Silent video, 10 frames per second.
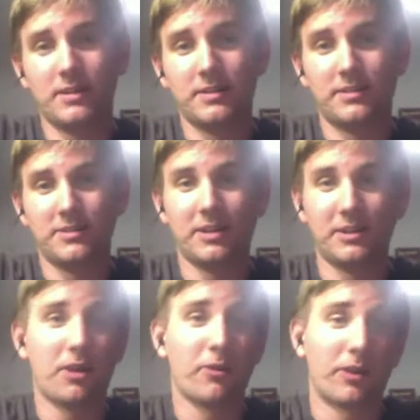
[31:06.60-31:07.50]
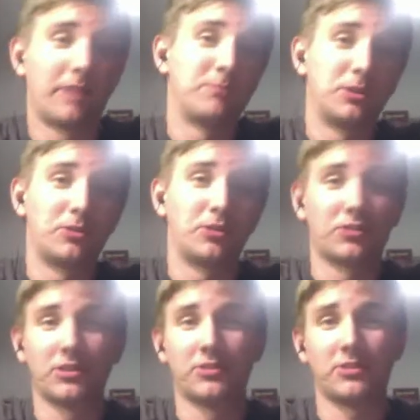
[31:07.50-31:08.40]
Okay, you just
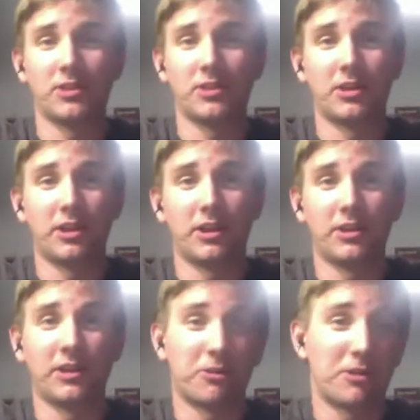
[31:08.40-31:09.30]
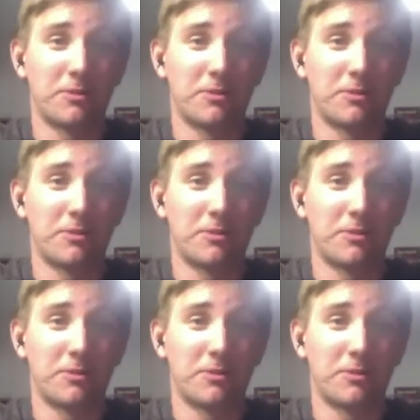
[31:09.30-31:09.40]
agree with Assassin's Creed?